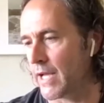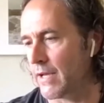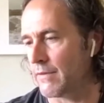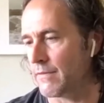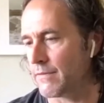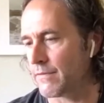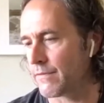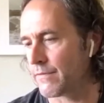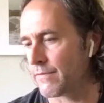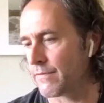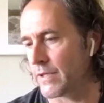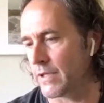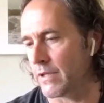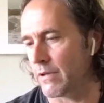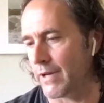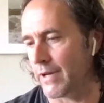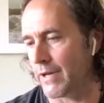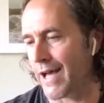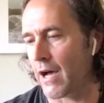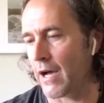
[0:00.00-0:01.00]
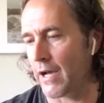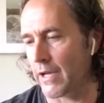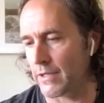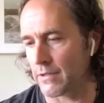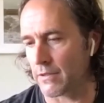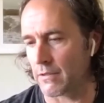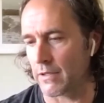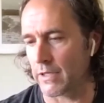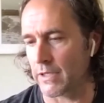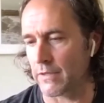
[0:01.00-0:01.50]
that have a high
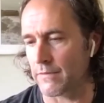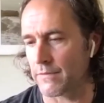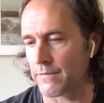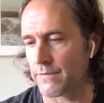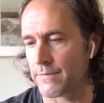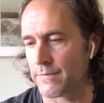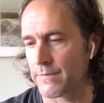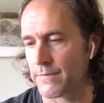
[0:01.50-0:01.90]
degree of